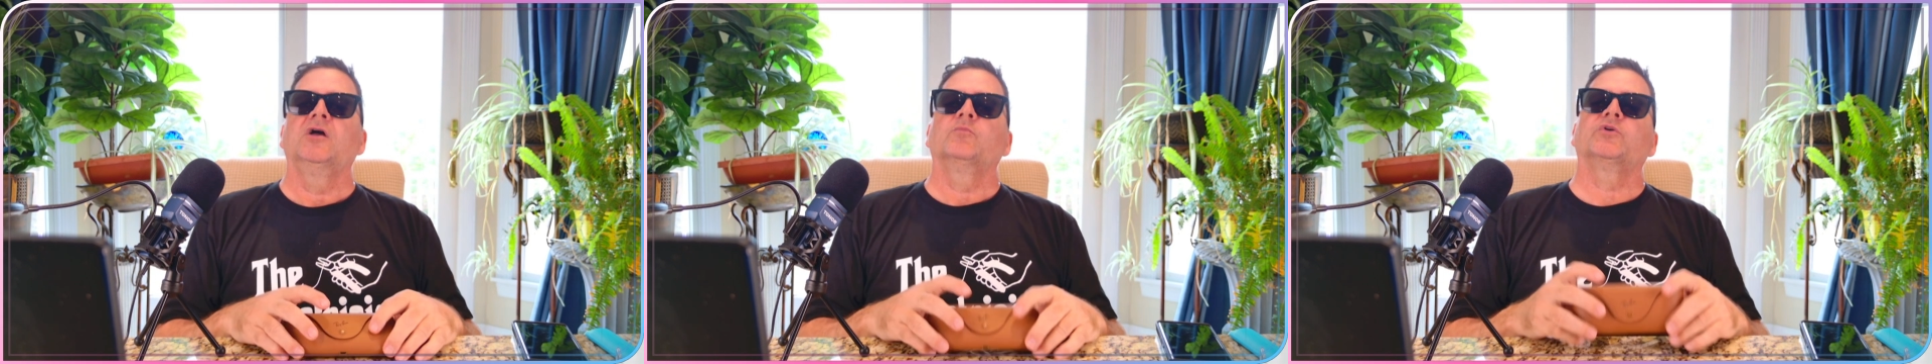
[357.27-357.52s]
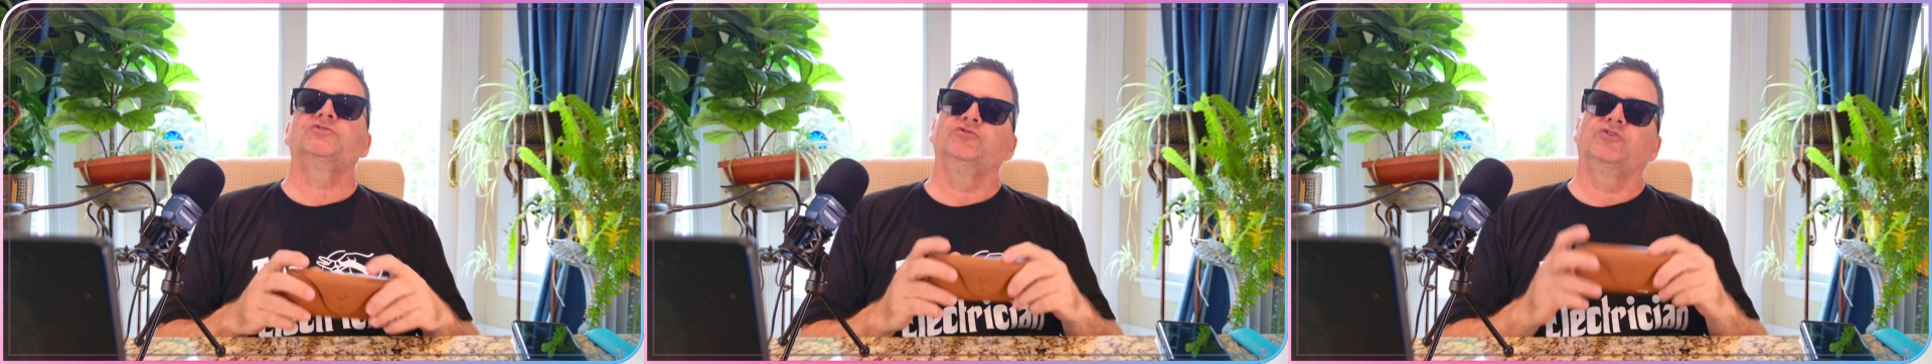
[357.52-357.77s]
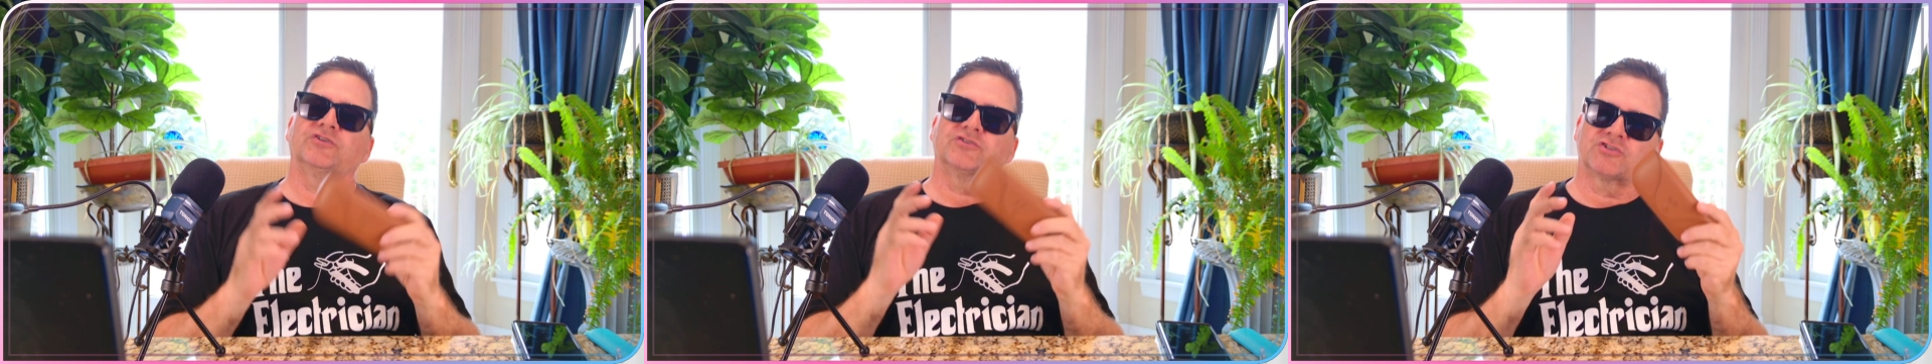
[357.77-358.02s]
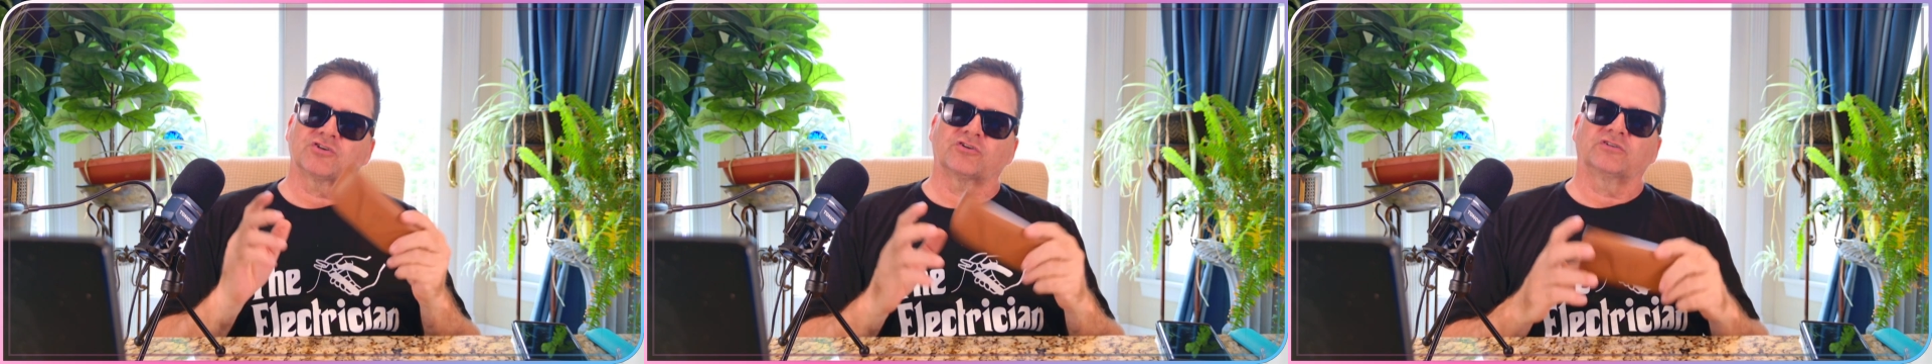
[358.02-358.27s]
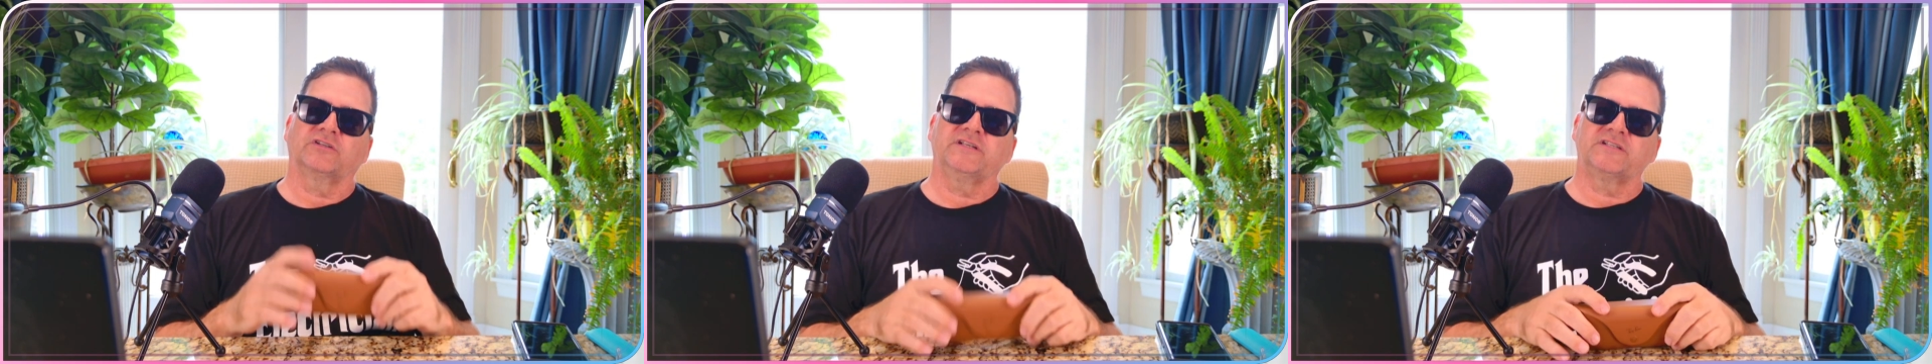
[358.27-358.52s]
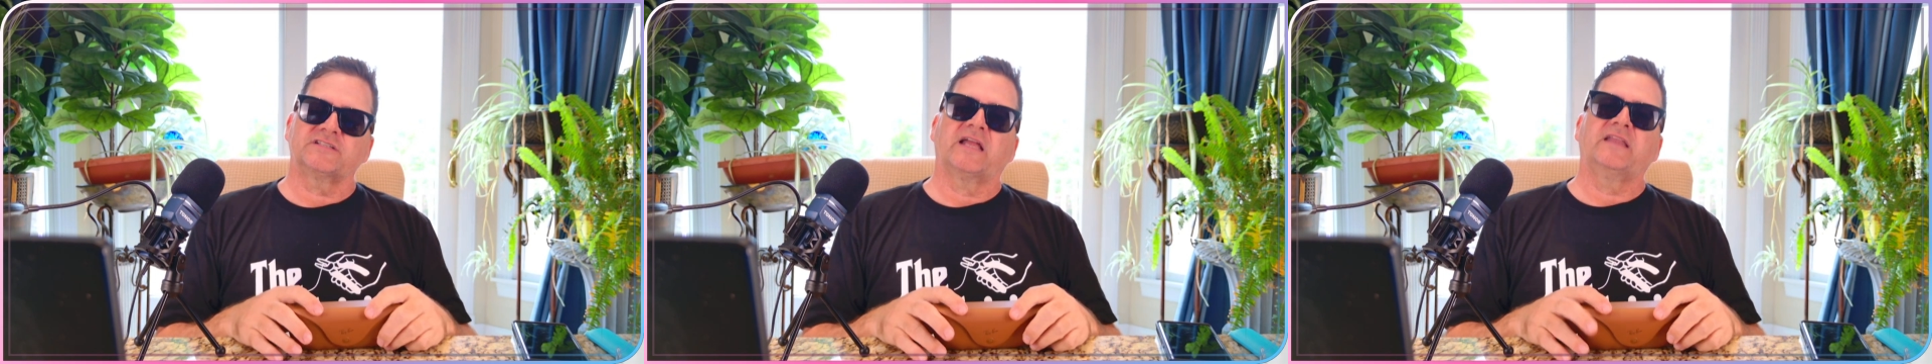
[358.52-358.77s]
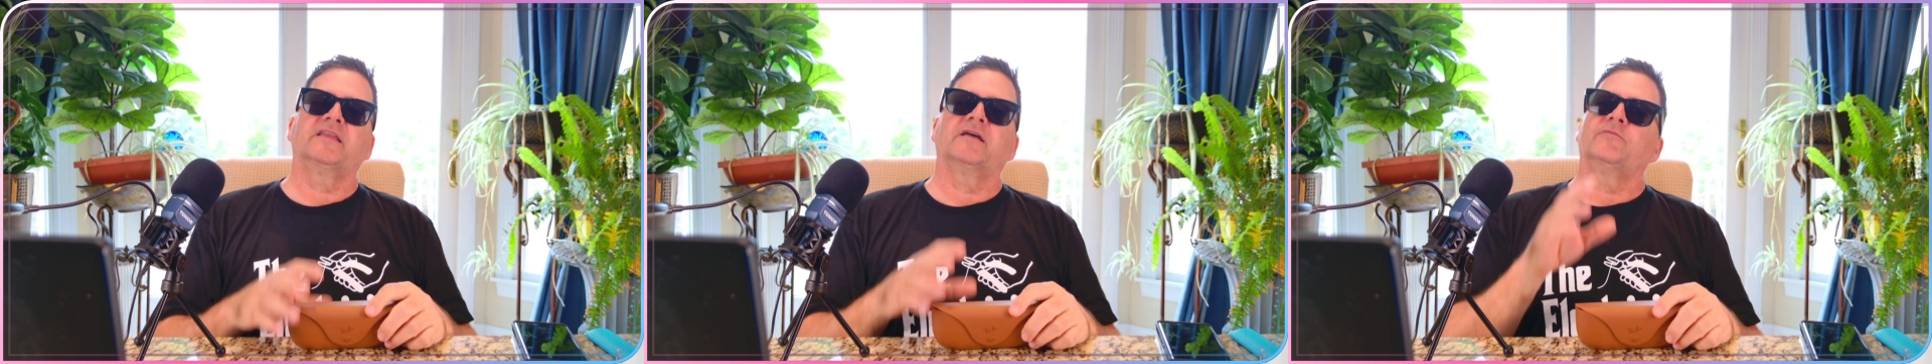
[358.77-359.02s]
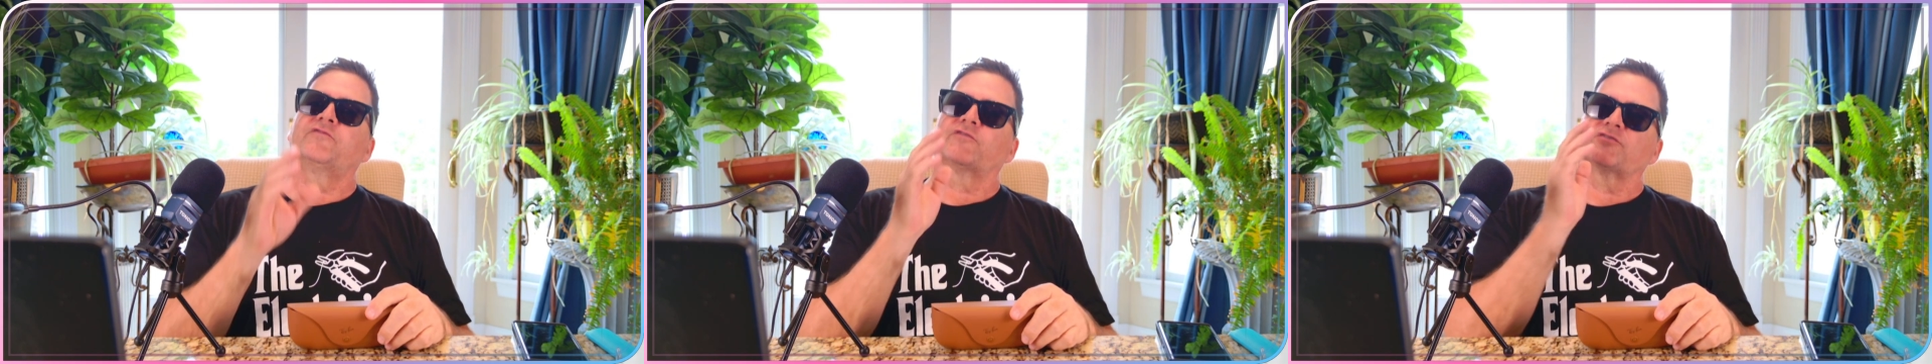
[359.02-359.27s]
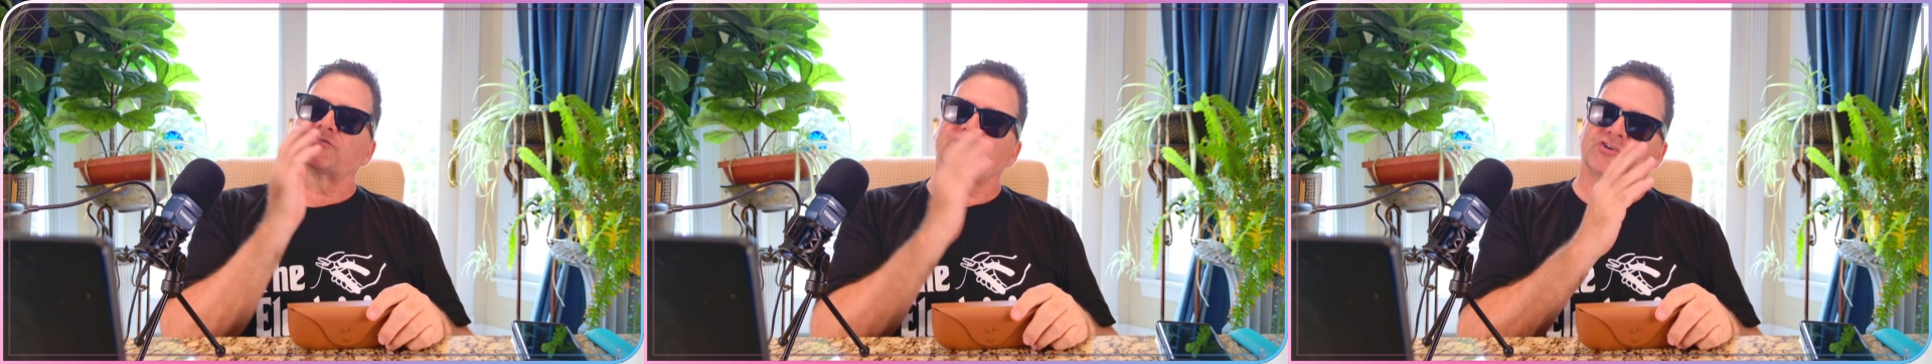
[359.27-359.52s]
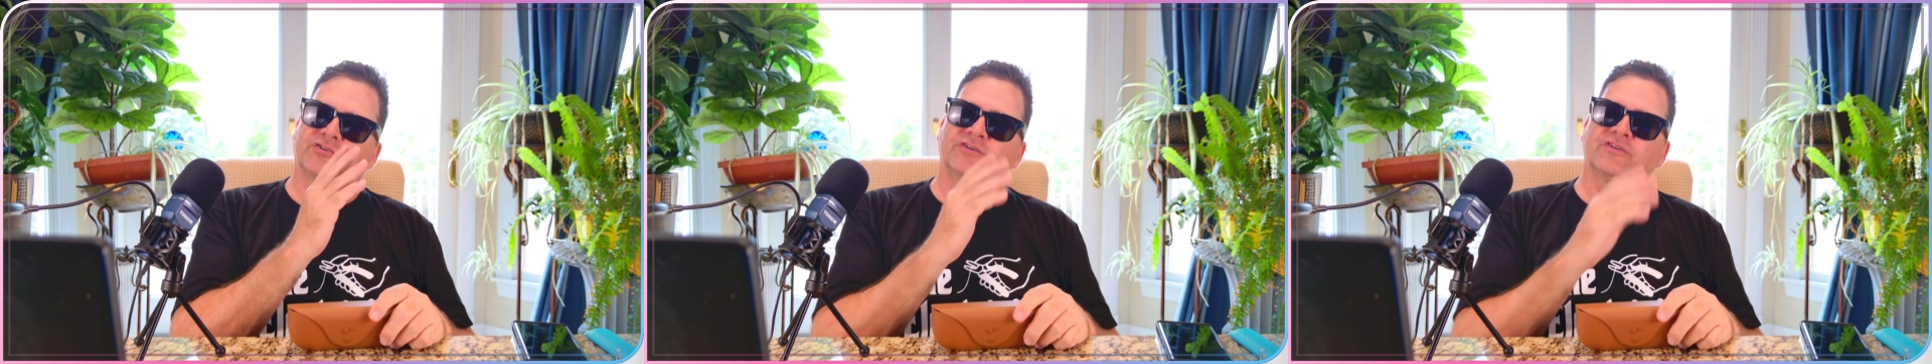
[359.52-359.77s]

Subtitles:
but you can certainly send them for certain